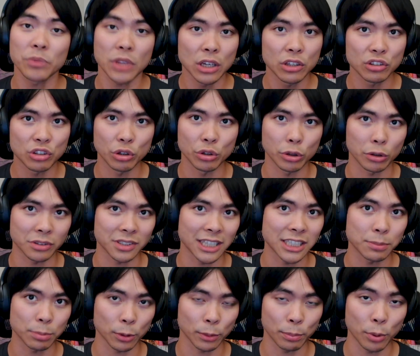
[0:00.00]
So your cents
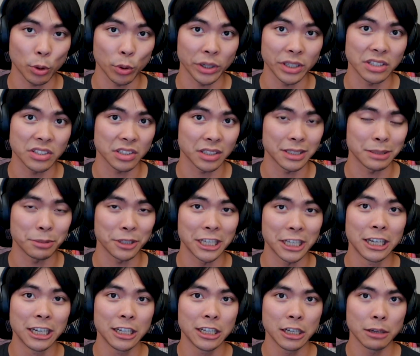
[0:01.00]
per point is going to be
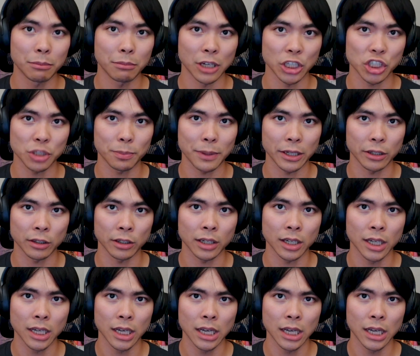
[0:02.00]
much better.